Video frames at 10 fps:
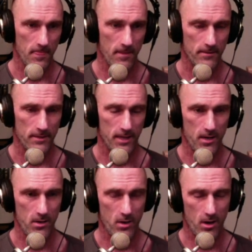
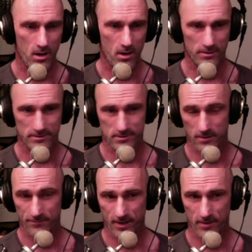Now let's say our
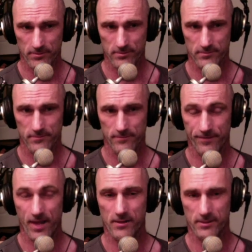found
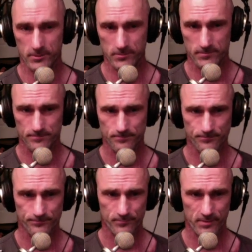value
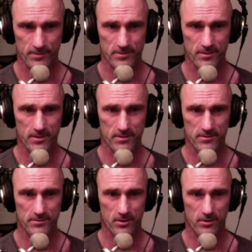is 6.
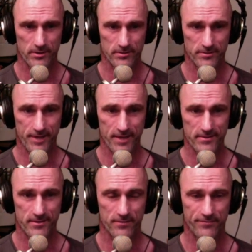Target is less
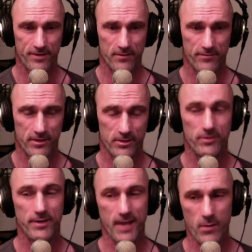than our found value.
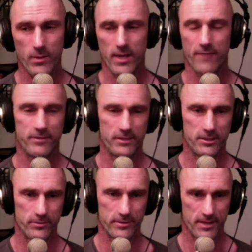Now we have to
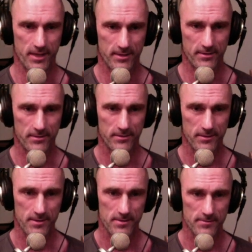decrease end.
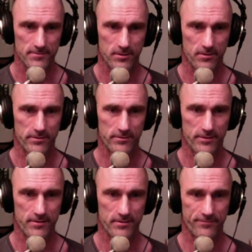Target is
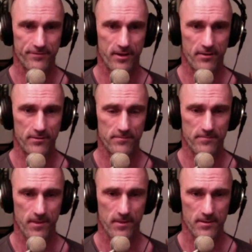less than found.
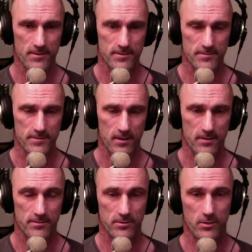
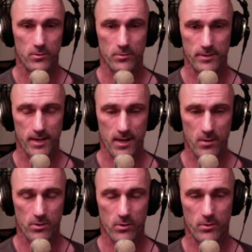So now we're
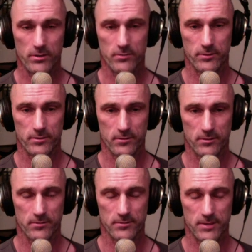going to
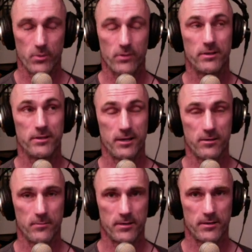return, now we're going to
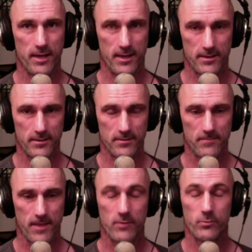decrement end.
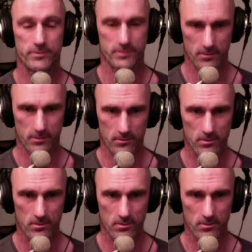End was 0.